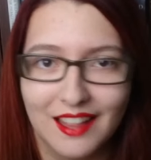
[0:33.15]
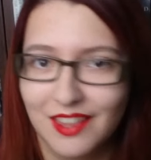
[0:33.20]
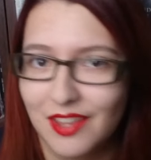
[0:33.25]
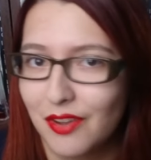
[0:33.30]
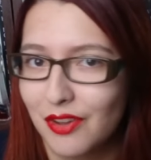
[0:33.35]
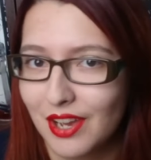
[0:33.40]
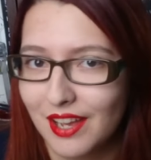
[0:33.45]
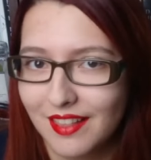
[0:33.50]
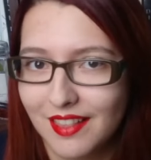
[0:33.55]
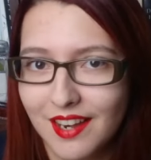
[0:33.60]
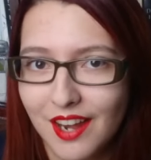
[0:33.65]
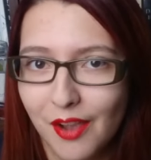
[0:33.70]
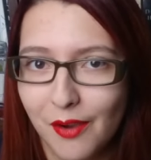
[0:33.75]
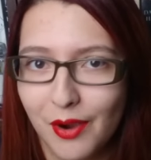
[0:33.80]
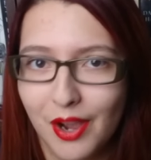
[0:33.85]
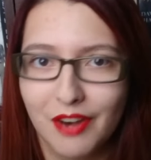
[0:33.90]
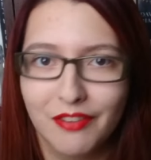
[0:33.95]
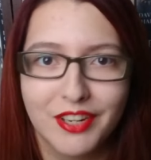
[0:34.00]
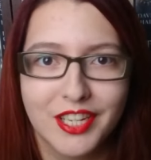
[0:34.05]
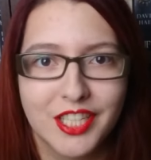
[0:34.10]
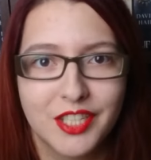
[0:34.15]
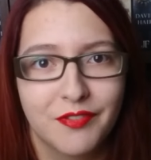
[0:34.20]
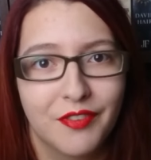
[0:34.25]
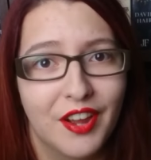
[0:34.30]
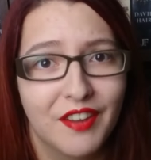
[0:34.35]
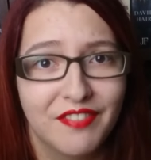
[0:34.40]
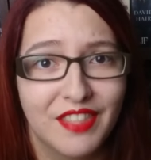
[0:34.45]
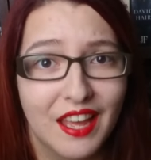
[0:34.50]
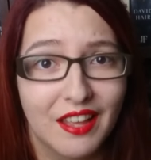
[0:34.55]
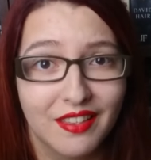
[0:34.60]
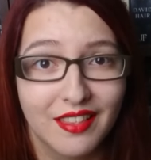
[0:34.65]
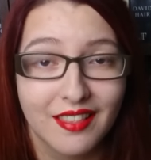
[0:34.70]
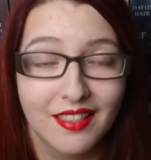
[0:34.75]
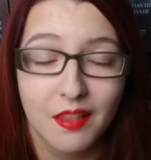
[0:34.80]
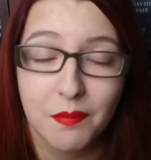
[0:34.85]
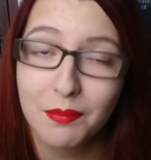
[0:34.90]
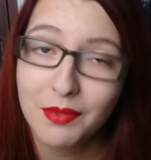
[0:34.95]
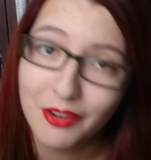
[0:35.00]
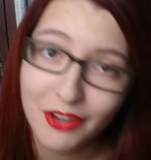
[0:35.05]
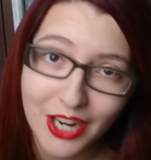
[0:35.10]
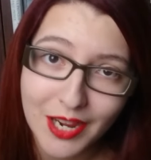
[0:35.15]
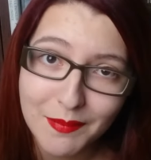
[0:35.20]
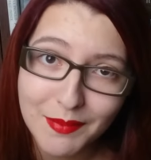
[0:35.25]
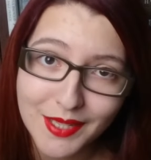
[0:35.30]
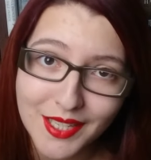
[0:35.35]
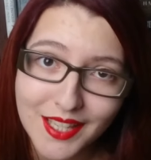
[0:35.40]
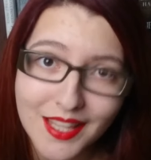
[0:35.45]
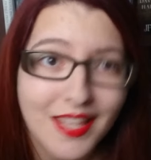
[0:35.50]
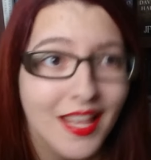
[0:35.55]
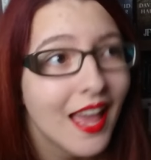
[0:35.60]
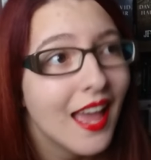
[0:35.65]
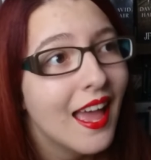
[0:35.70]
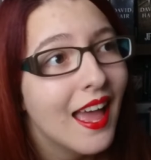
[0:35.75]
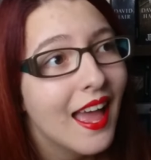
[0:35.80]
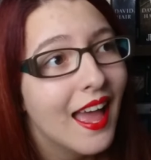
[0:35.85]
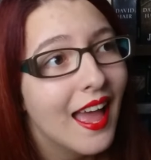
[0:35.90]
as you guys know, I reached 5,000 subscribers.